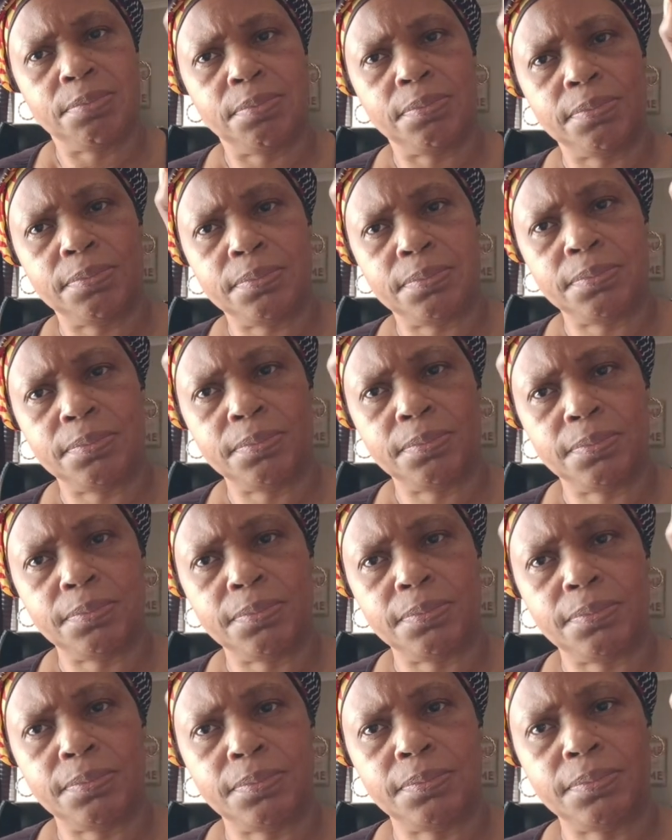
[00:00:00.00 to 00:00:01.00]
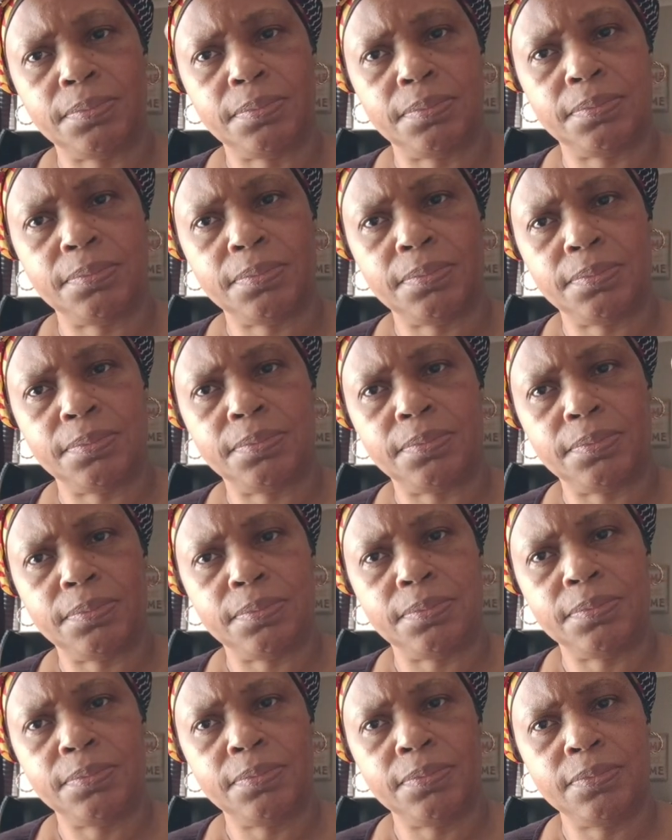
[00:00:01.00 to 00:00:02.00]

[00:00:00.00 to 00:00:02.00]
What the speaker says: (no one is talking)